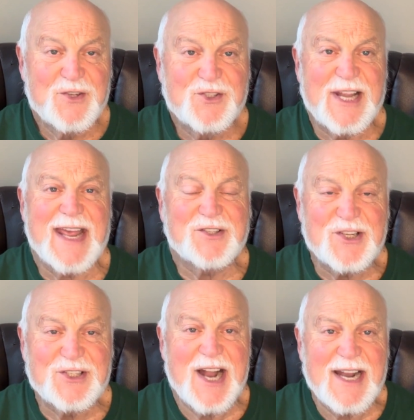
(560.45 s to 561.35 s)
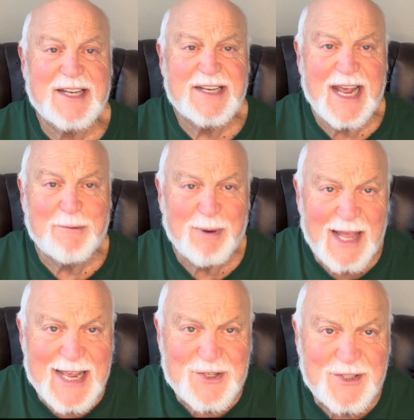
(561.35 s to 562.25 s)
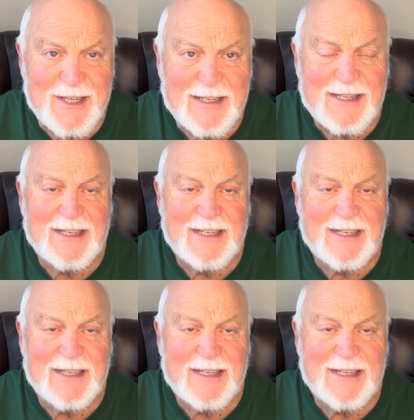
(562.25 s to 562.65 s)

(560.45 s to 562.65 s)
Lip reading: Sex is not to take place